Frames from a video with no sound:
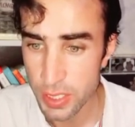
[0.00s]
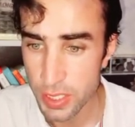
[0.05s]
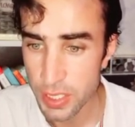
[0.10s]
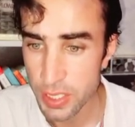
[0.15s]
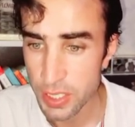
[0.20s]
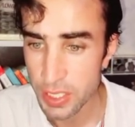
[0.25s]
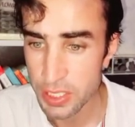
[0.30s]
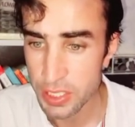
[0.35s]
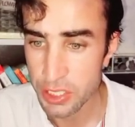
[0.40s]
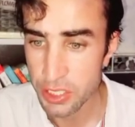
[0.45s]

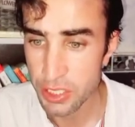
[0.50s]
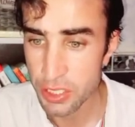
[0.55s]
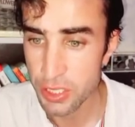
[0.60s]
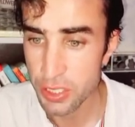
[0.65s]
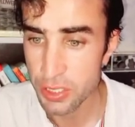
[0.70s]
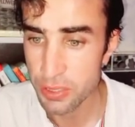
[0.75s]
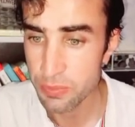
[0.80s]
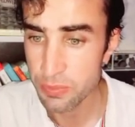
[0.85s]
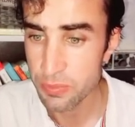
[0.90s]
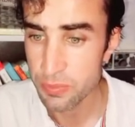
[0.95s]

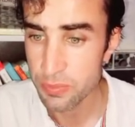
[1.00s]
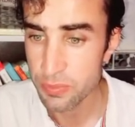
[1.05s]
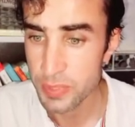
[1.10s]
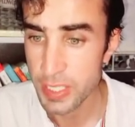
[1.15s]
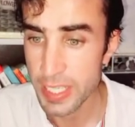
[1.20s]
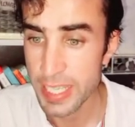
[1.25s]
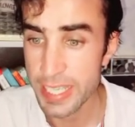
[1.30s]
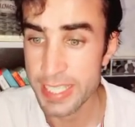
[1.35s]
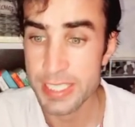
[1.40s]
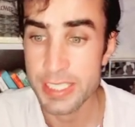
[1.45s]
she
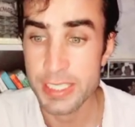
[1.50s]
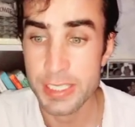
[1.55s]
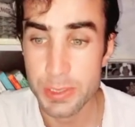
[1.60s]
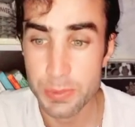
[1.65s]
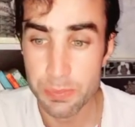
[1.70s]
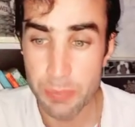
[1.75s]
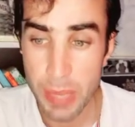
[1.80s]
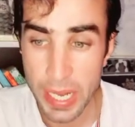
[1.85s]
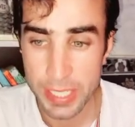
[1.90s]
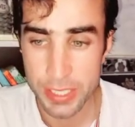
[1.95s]

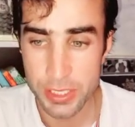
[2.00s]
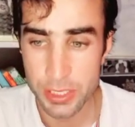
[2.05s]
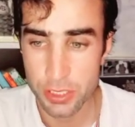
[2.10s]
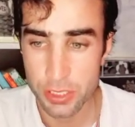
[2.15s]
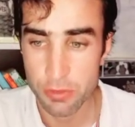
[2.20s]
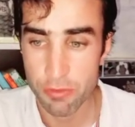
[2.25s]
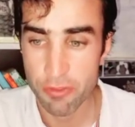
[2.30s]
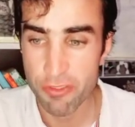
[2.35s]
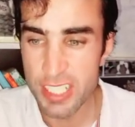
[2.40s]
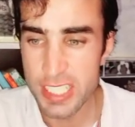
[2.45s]
expects
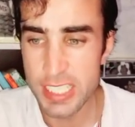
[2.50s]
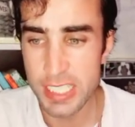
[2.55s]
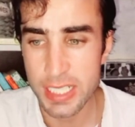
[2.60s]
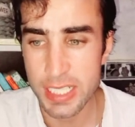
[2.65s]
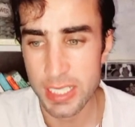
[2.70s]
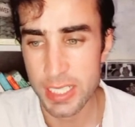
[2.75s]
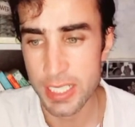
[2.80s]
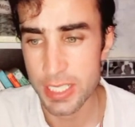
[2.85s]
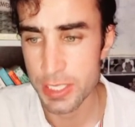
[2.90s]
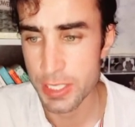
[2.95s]
physical
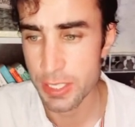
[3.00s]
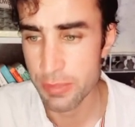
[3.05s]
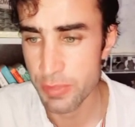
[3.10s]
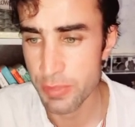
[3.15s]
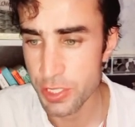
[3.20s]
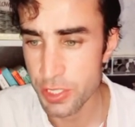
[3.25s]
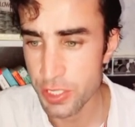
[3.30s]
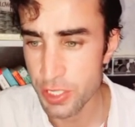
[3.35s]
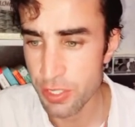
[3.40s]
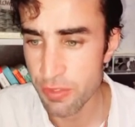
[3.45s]

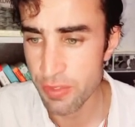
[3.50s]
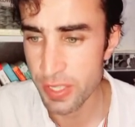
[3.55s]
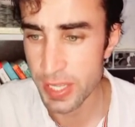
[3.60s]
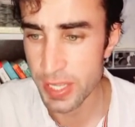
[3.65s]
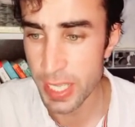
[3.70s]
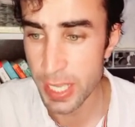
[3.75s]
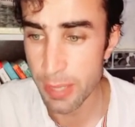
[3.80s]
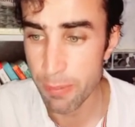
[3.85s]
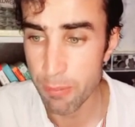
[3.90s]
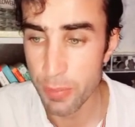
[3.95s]
intimacy with
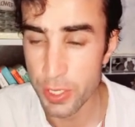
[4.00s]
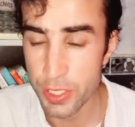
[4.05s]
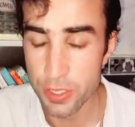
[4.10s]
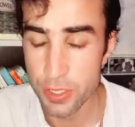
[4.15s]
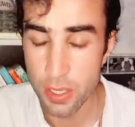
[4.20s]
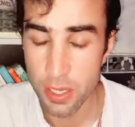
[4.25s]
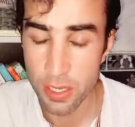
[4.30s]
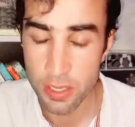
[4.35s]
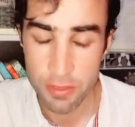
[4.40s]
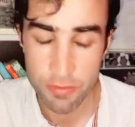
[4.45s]
him, but
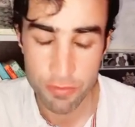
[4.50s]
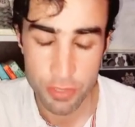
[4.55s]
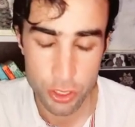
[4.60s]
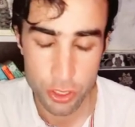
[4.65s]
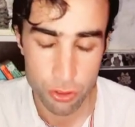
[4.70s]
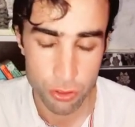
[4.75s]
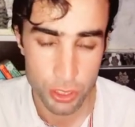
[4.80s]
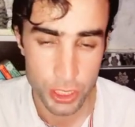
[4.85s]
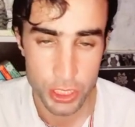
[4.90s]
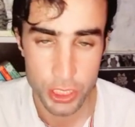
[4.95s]

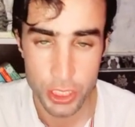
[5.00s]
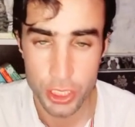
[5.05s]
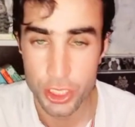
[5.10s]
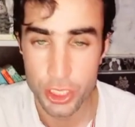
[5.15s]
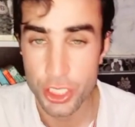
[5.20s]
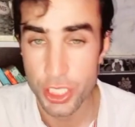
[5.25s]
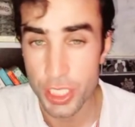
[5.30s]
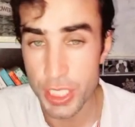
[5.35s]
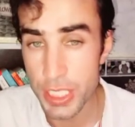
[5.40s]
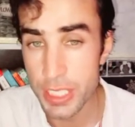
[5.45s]
unfortunately
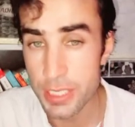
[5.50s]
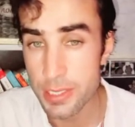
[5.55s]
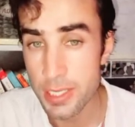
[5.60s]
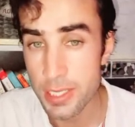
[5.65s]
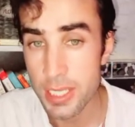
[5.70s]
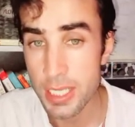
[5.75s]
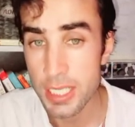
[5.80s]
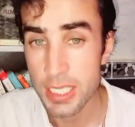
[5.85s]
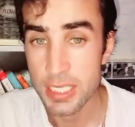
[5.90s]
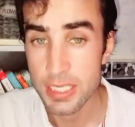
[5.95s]
Jalil
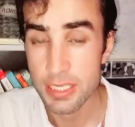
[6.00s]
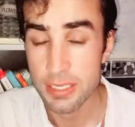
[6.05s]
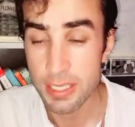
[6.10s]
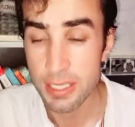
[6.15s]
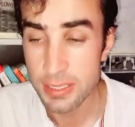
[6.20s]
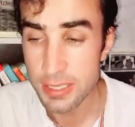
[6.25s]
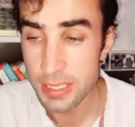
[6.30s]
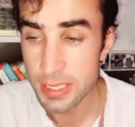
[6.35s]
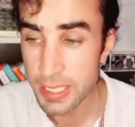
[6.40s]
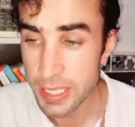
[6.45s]

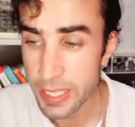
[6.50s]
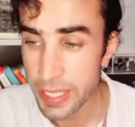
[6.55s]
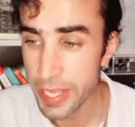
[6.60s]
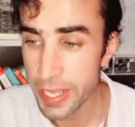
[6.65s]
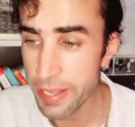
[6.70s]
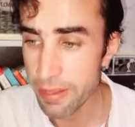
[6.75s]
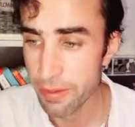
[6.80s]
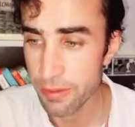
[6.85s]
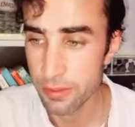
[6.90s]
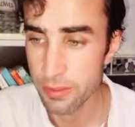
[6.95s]
doesn't
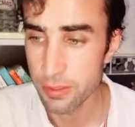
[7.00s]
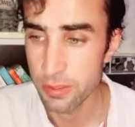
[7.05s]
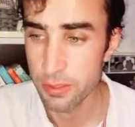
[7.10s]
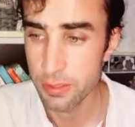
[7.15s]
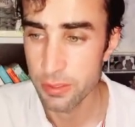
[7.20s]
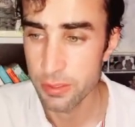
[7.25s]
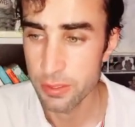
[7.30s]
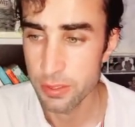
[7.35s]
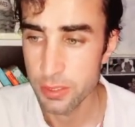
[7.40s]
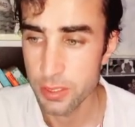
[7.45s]
care.
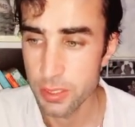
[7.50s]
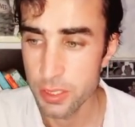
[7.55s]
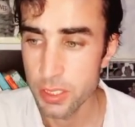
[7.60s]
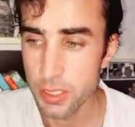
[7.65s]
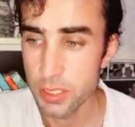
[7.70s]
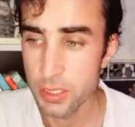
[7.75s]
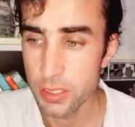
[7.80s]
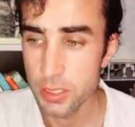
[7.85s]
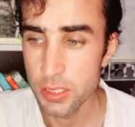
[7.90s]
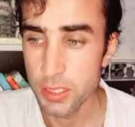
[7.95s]

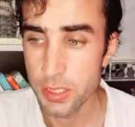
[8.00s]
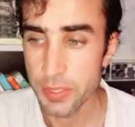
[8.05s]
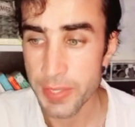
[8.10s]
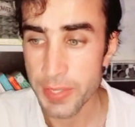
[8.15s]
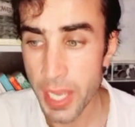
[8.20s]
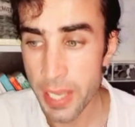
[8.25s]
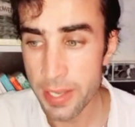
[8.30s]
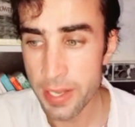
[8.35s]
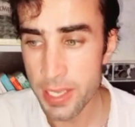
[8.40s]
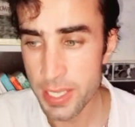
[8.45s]

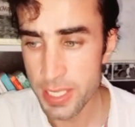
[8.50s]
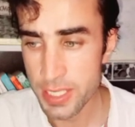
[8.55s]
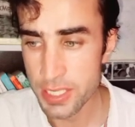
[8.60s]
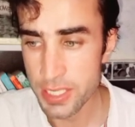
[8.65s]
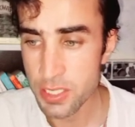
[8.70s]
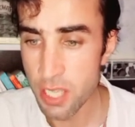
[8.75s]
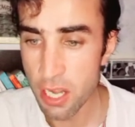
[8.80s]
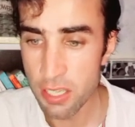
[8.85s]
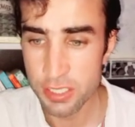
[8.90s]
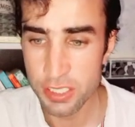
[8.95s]
Nana is
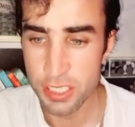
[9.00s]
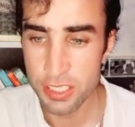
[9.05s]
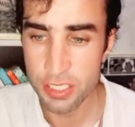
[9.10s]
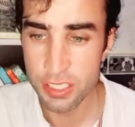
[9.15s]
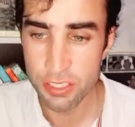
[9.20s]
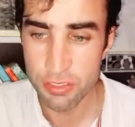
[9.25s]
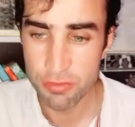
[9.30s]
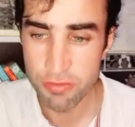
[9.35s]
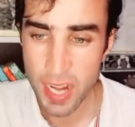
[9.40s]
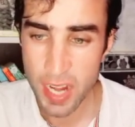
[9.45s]
not
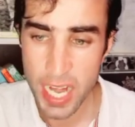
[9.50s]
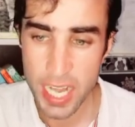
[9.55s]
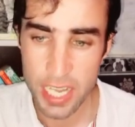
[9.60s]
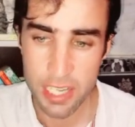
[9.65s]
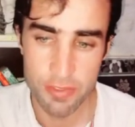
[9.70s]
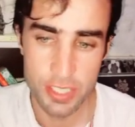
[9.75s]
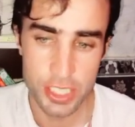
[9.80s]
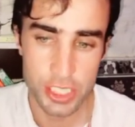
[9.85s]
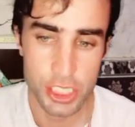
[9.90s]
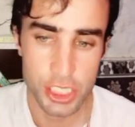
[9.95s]
satisfied
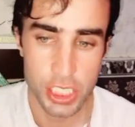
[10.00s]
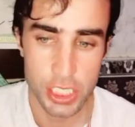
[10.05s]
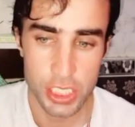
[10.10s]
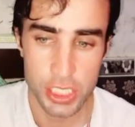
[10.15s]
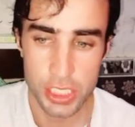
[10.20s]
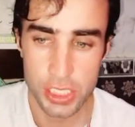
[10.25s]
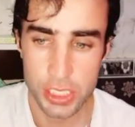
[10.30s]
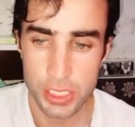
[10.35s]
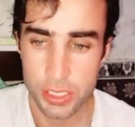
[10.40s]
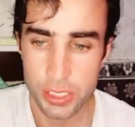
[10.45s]
with
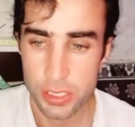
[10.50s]
Jalil